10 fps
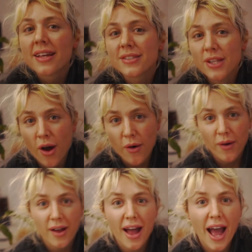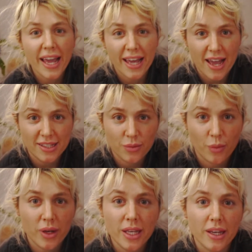So, hi guys,
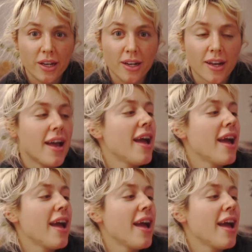we're here.